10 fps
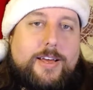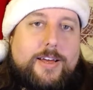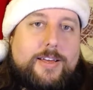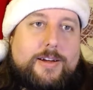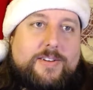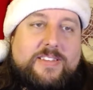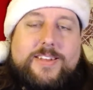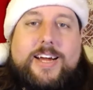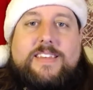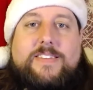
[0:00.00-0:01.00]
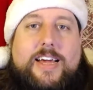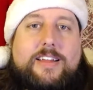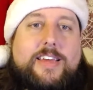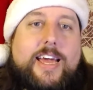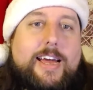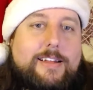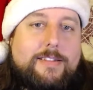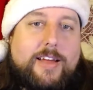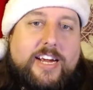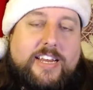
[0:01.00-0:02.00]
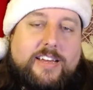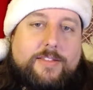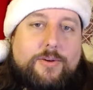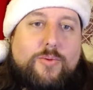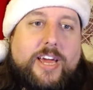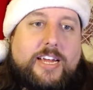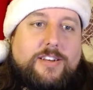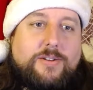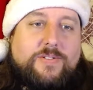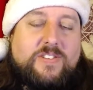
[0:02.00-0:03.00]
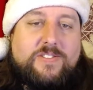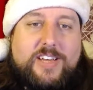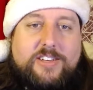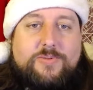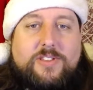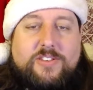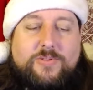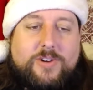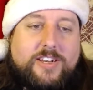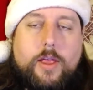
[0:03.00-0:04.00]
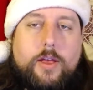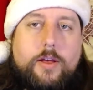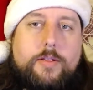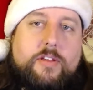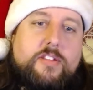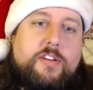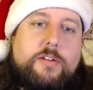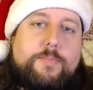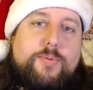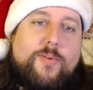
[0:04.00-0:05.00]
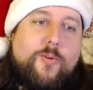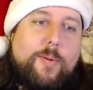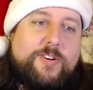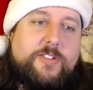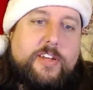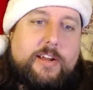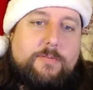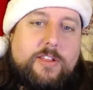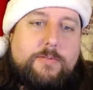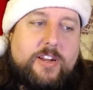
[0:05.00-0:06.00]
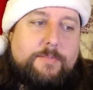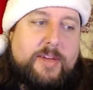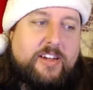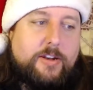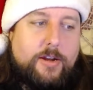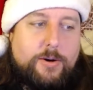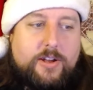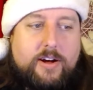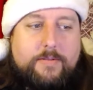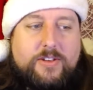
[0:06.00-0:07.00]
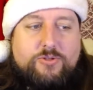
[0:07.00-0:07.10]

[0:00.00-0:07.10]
you know, he's not exactly headlining the way to success with this one. The only other performance that I really want to make a note of is